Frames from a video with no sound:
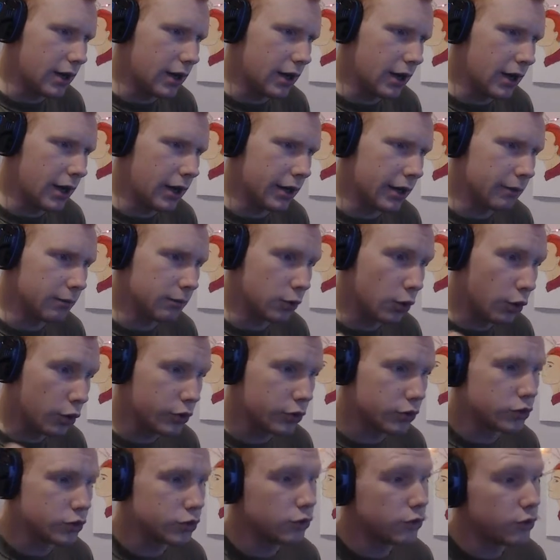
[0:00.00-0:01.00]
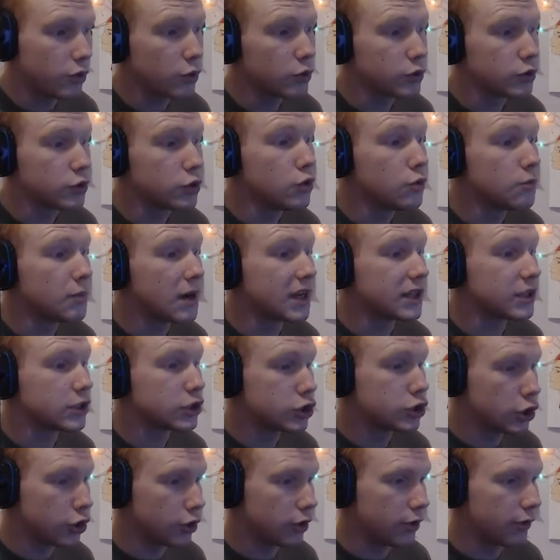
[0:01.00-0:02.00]
I am loyal to those whom I
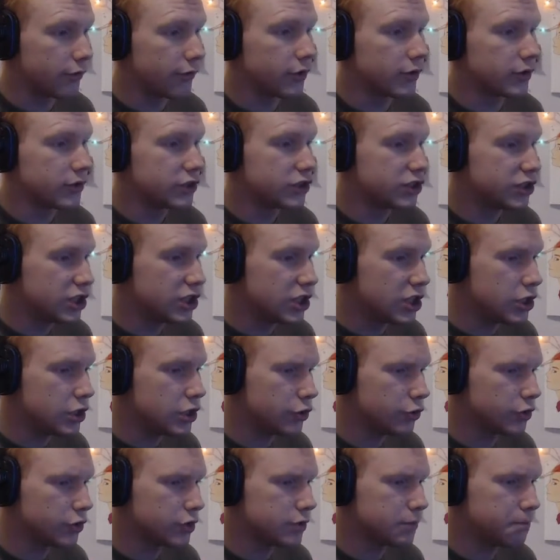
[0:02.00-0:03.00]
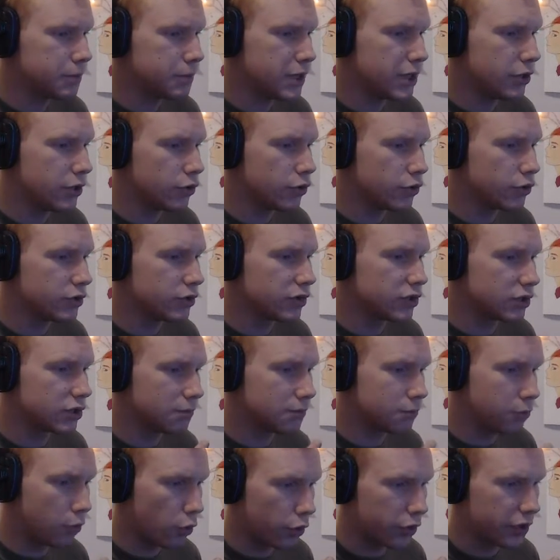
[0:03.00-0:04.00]
serve, seniors, peers, and
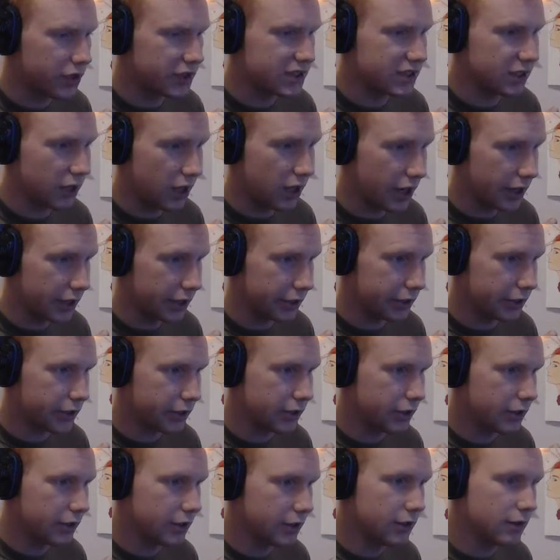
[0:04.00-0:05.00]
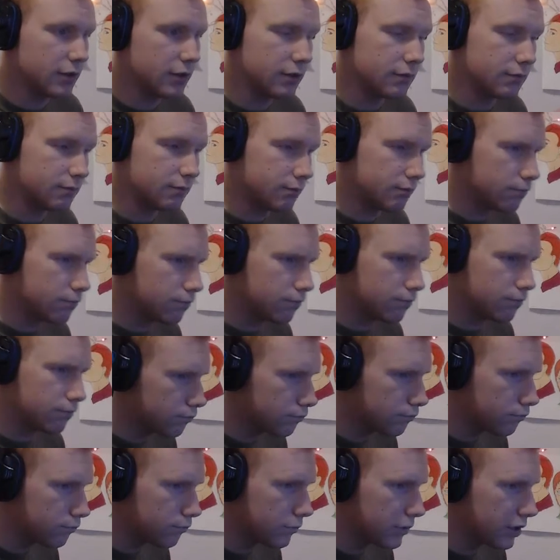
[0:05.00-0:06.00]
subordinates alike.
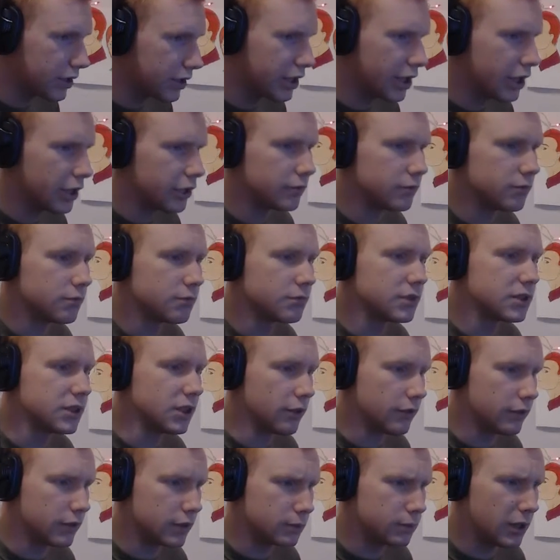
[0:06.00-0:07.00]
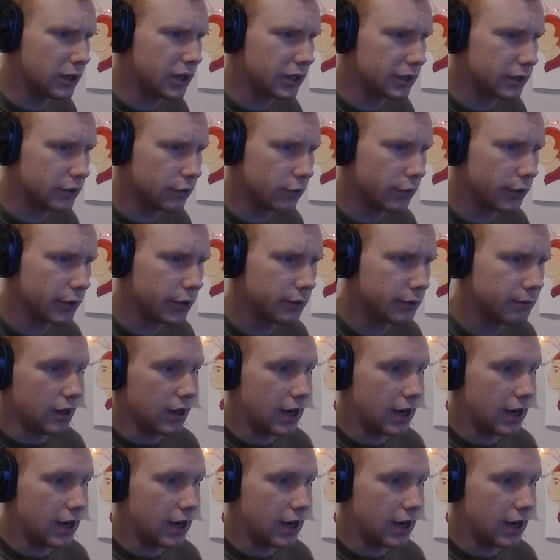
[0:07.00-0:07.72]
Again, self explanatory.